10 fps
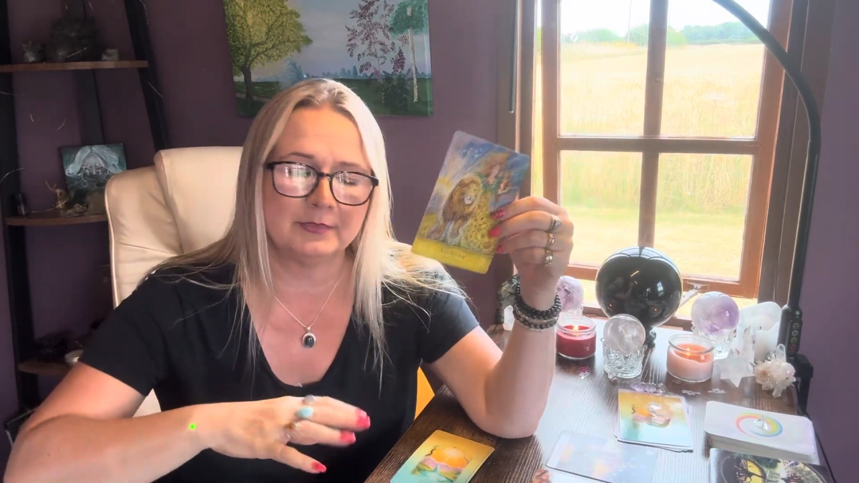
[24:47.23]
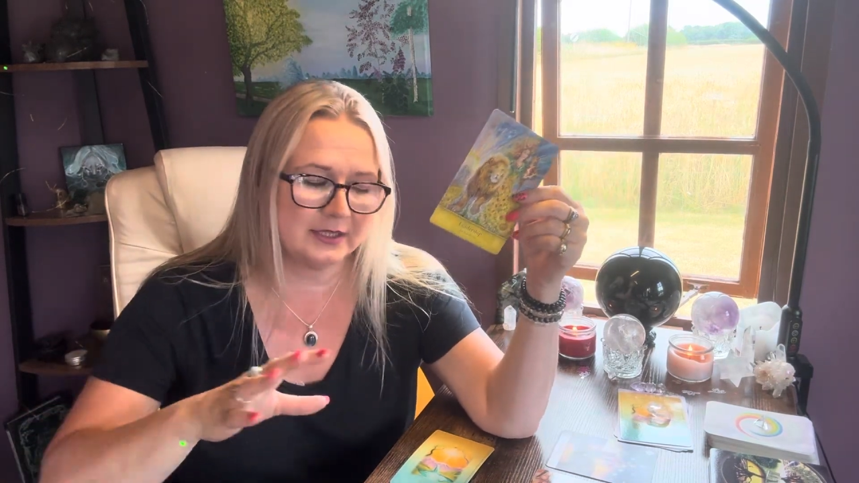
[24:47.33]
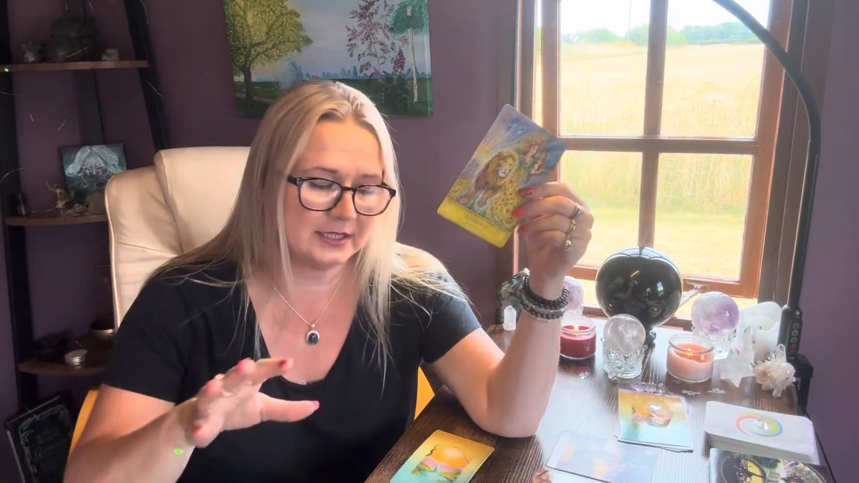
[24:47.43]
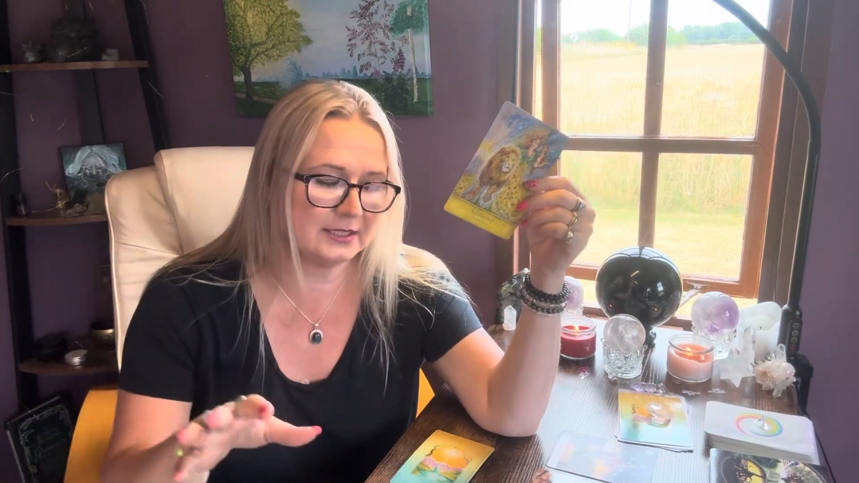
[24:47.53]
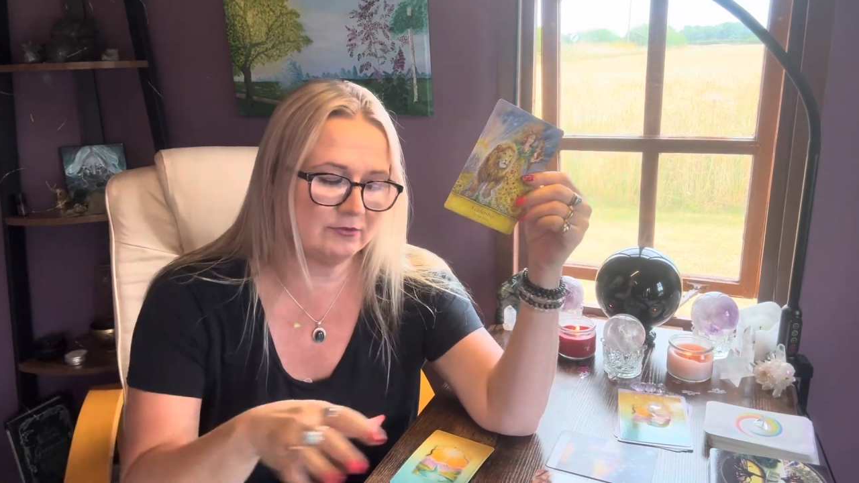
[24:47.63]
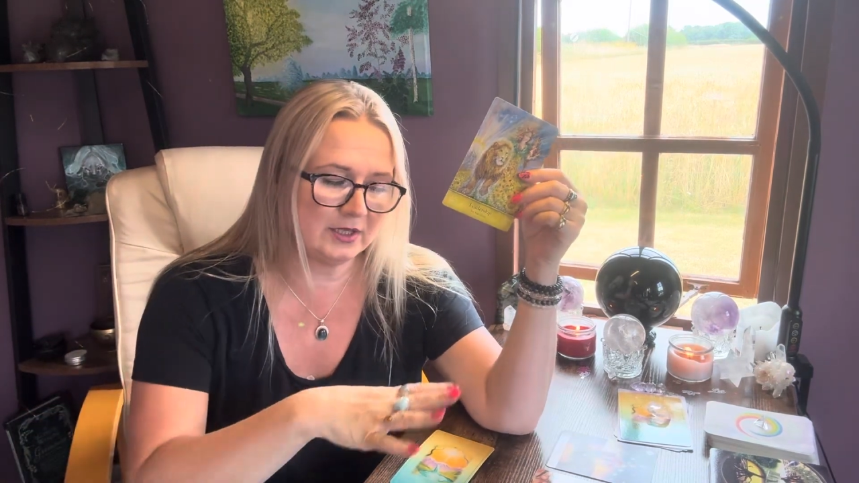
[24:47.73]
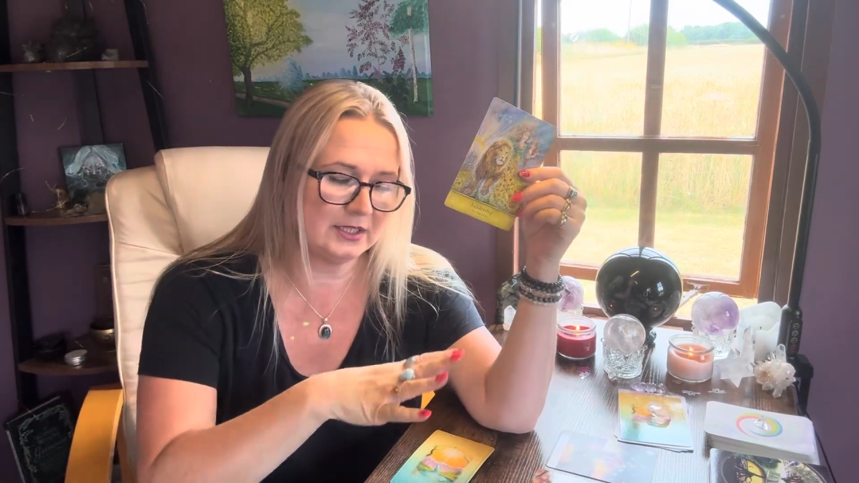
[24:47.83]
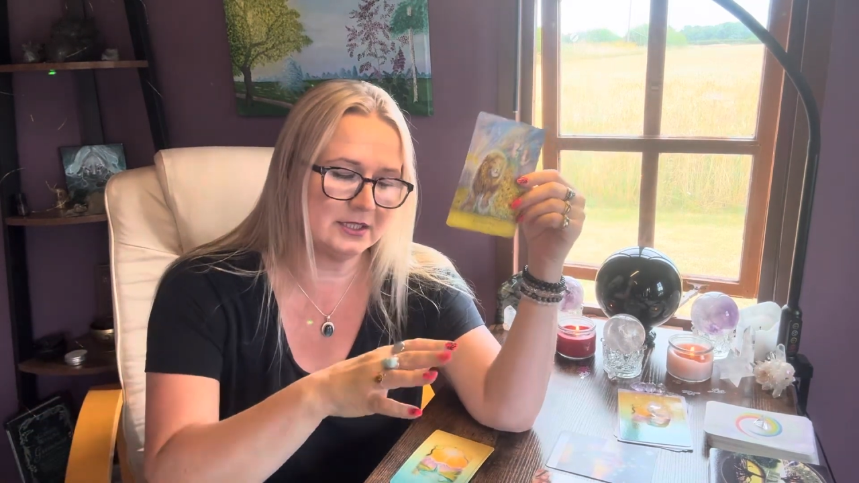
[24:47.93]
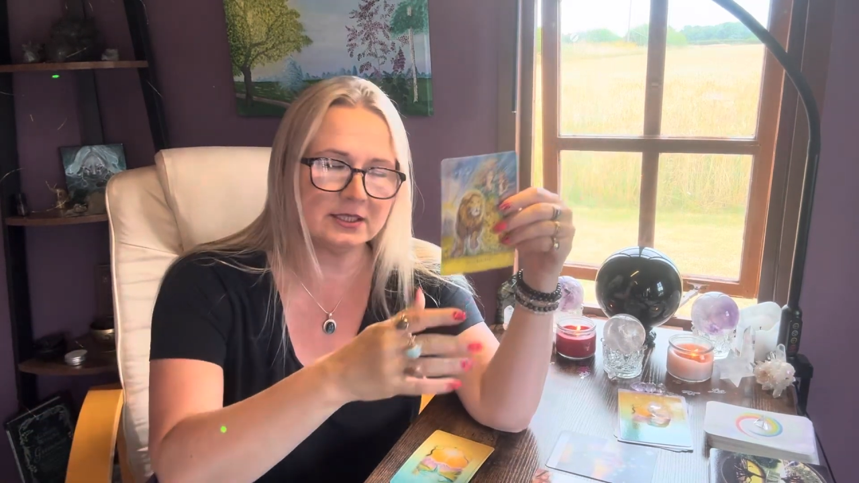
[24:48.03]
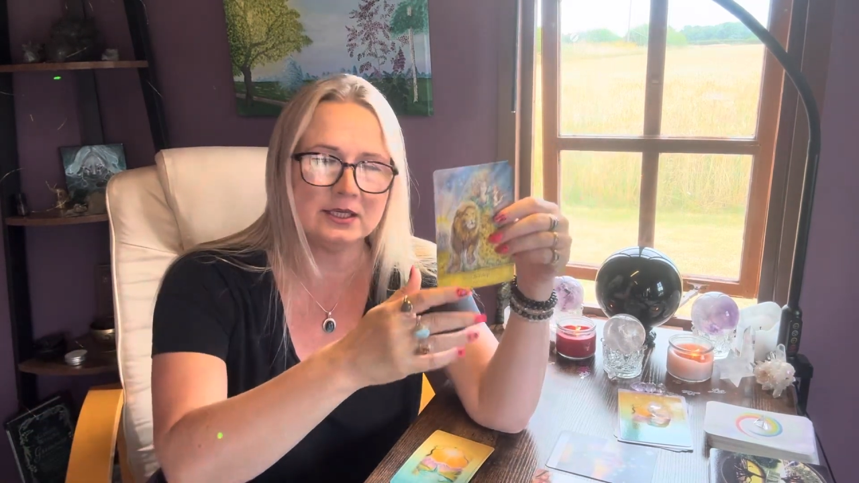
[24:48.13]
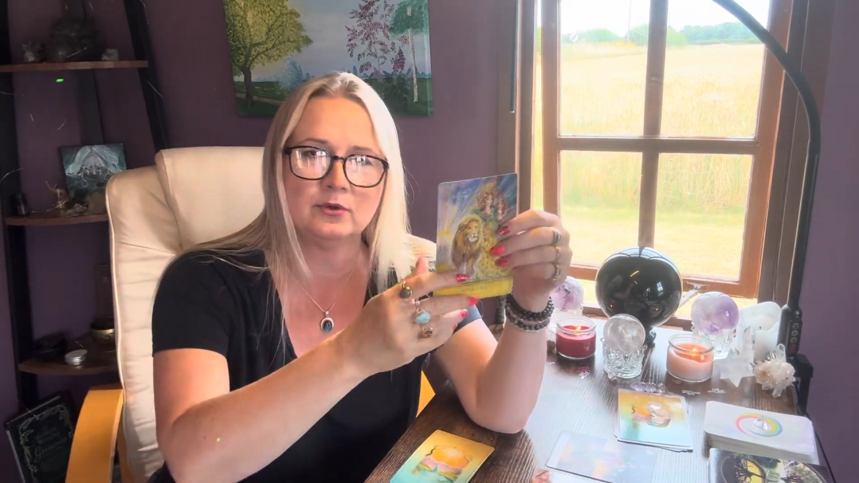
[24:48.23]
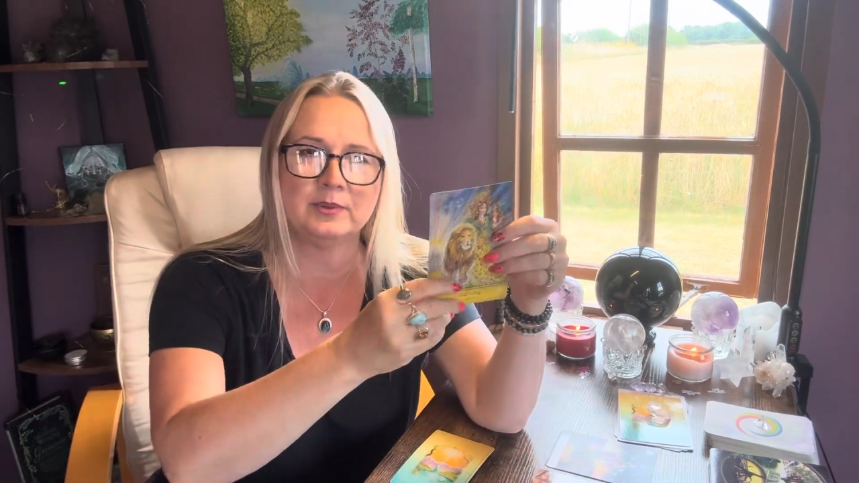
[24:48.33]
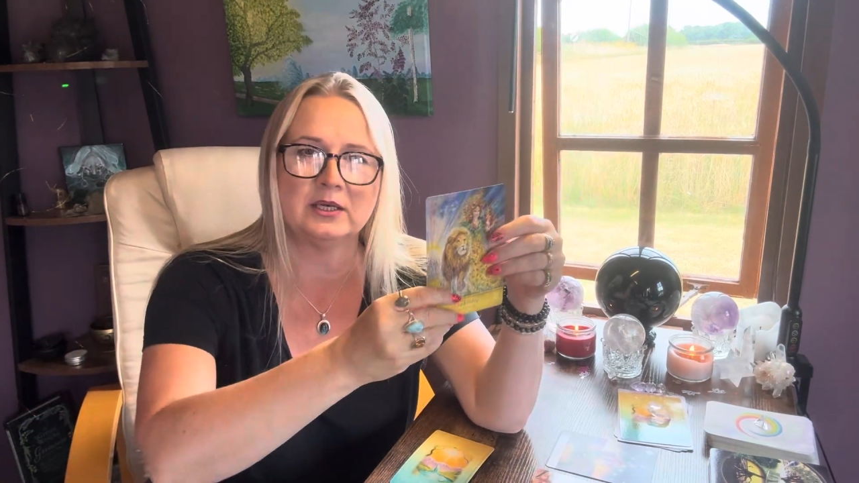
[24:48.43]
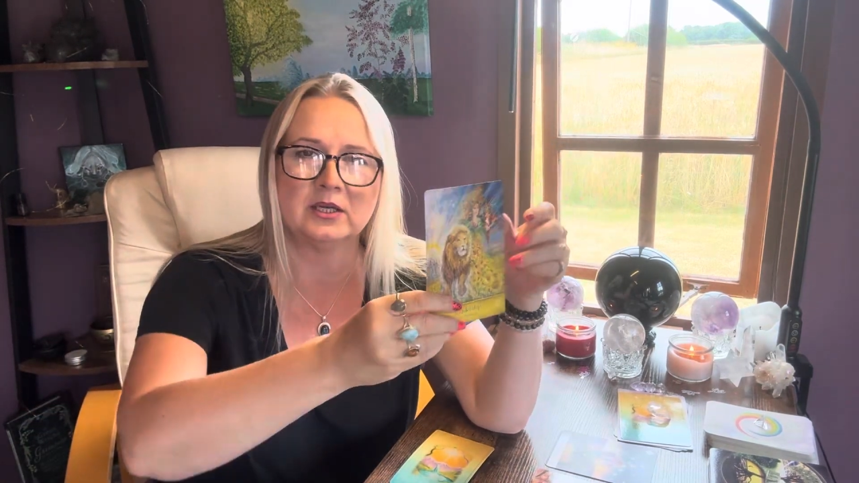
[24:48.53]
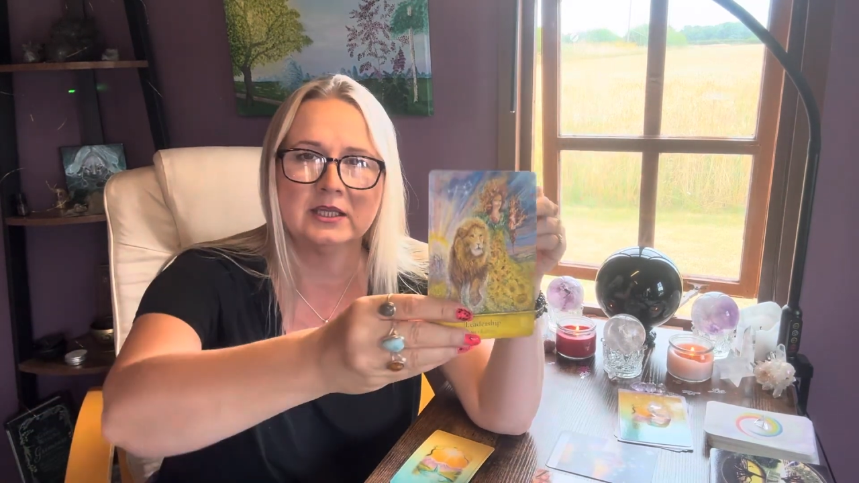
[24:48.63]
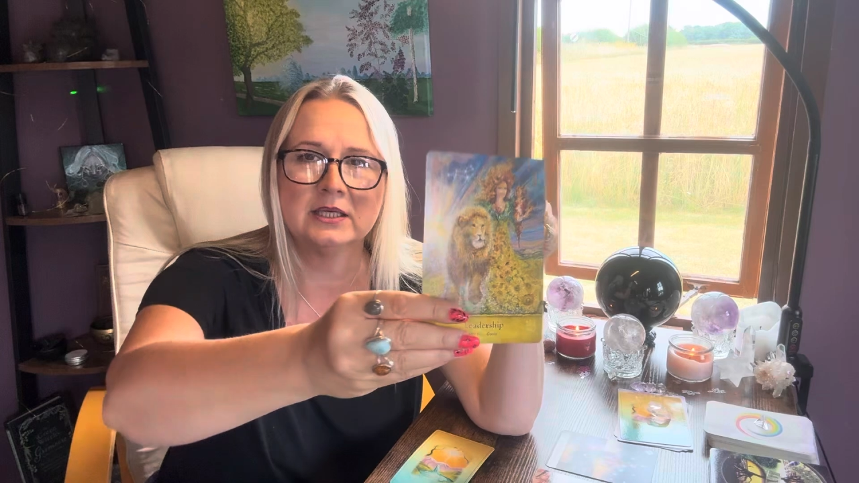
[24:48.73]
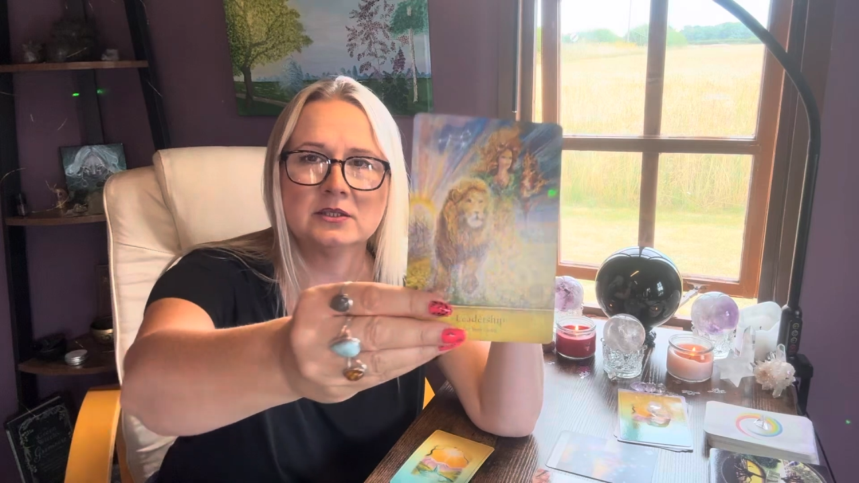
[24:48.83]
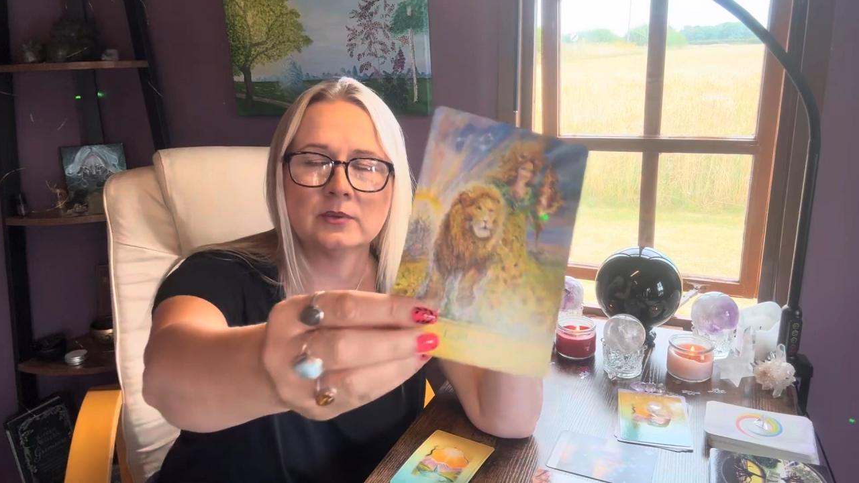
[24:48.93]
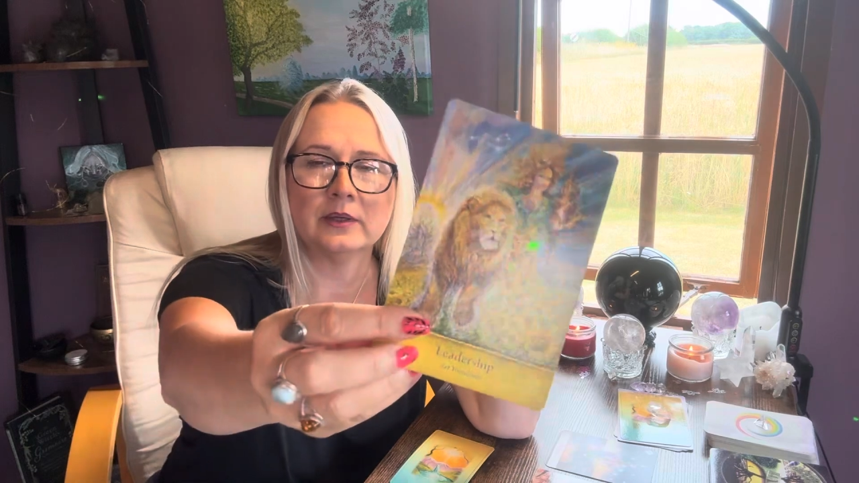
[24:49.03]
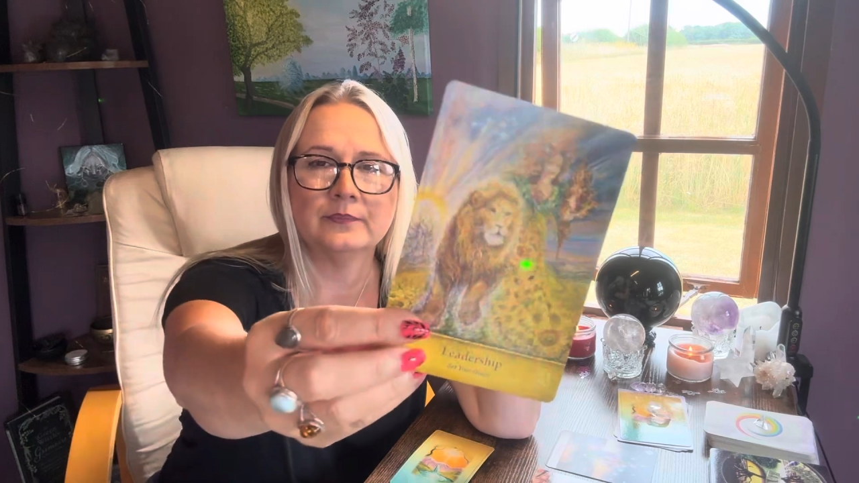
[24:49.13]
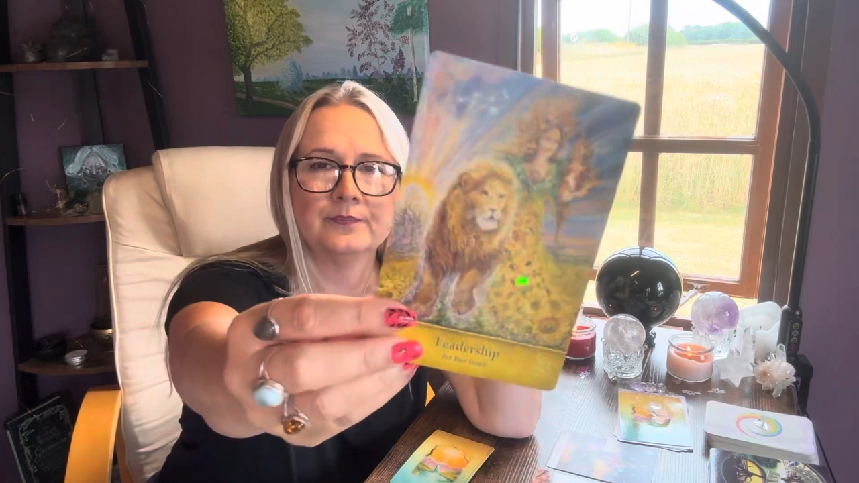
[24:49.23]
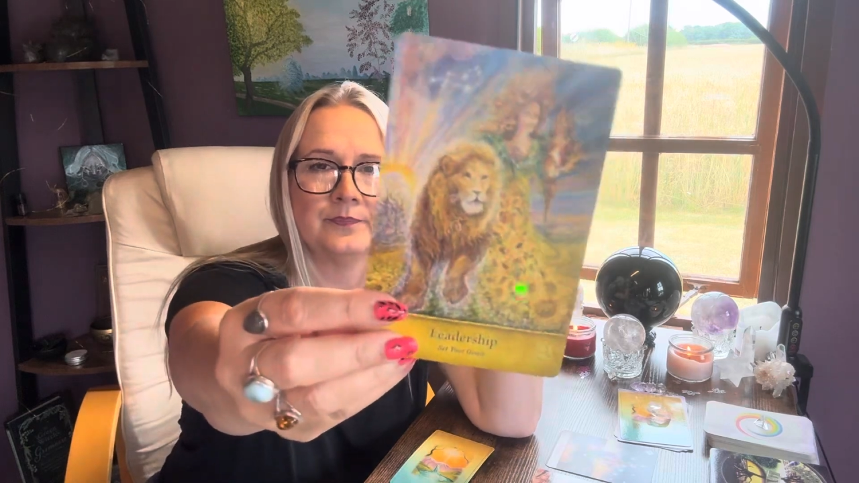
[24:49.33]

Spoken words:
but this reading's a little bit like that as well.